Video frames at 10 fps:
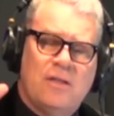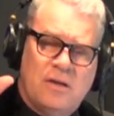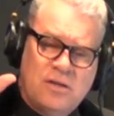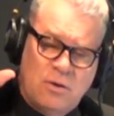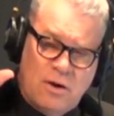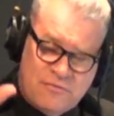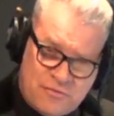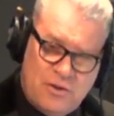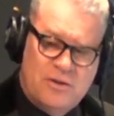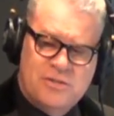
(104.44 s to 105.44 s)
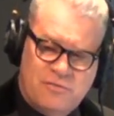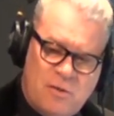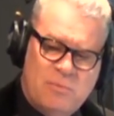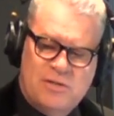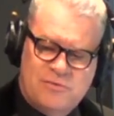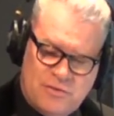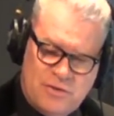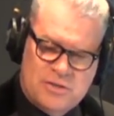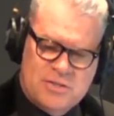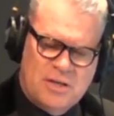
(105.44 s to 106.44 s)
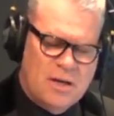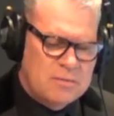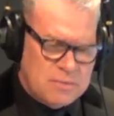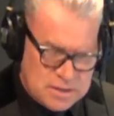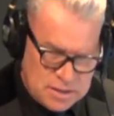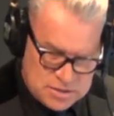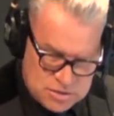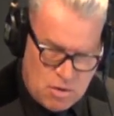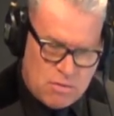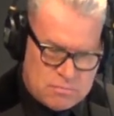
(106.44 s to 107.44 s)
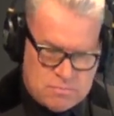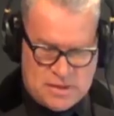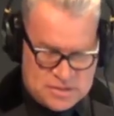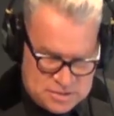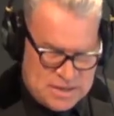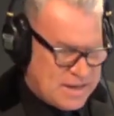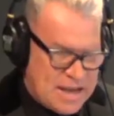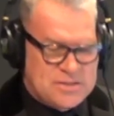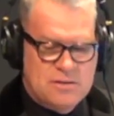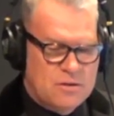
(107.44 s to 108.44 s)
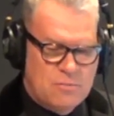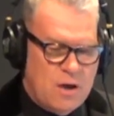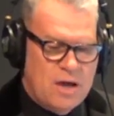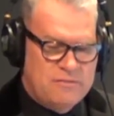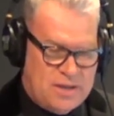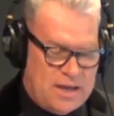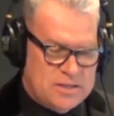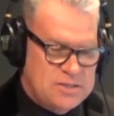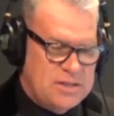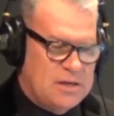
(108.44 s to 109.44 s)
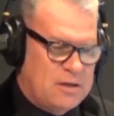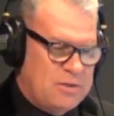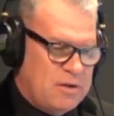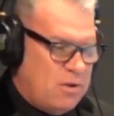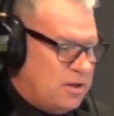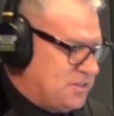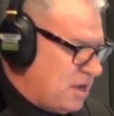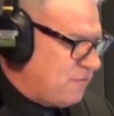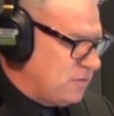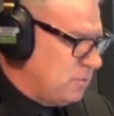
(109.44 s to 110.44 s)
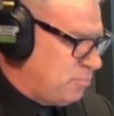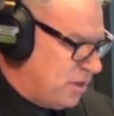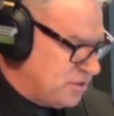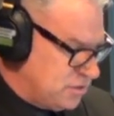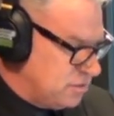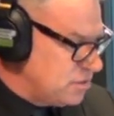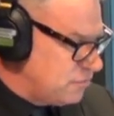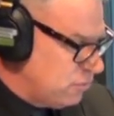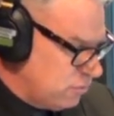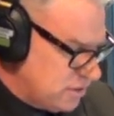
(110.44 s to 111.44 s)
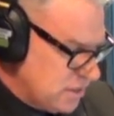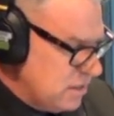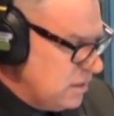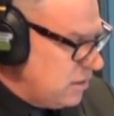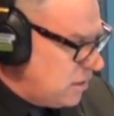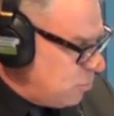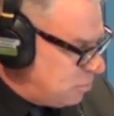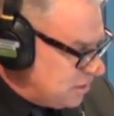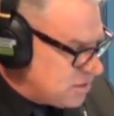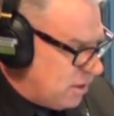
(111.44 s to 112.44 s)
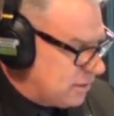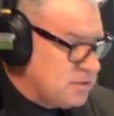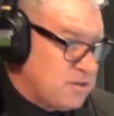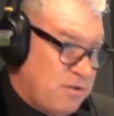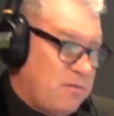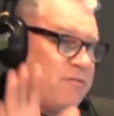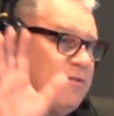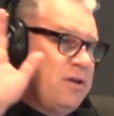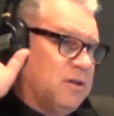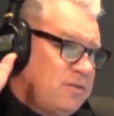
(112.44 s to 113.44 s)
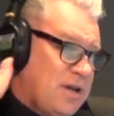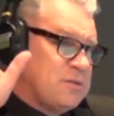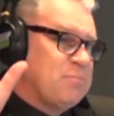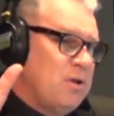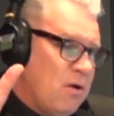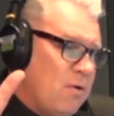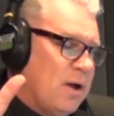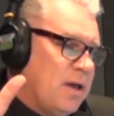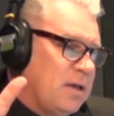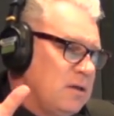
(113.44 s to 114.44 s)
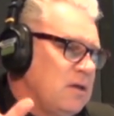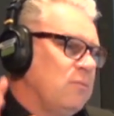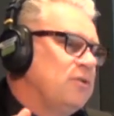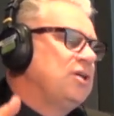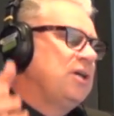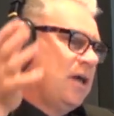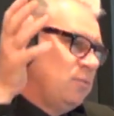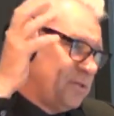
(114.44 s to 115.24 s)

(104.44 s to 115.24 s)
you know, a first, a feminist first, and I, it, it's not, it's, it hasn't arrived ex nihilo. There are definite precedents for it. The opening titles are very, very kind of Gaspar Noé, which again will